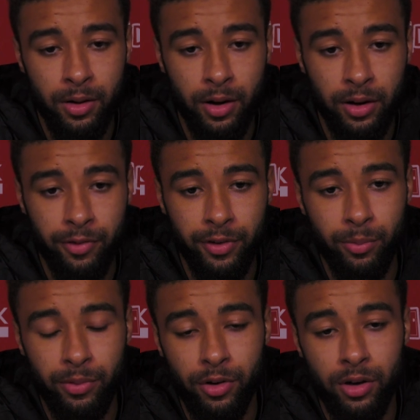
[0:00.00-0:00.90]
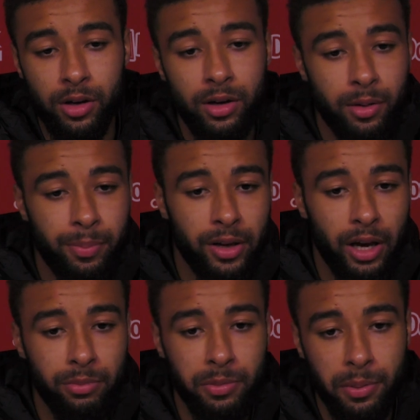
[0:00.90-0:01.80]
And I think we've got a big
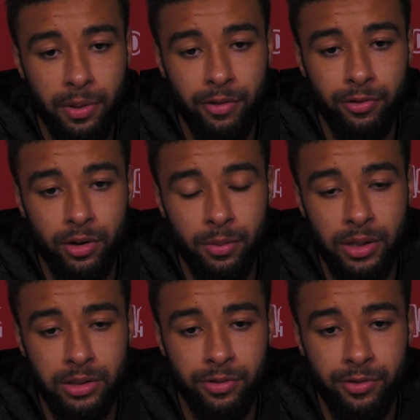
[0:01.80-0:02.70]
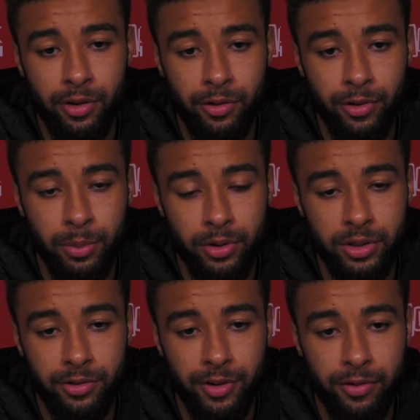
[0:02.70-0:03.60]
game to prepare for and a massive 3
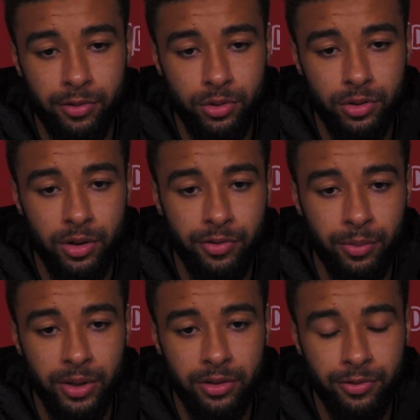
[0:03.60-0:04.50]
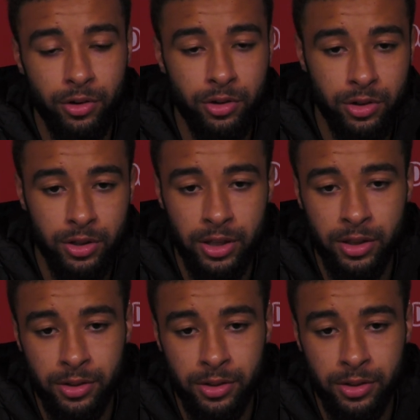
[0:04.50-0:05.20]
points to fight for, so I think we need to focus on that.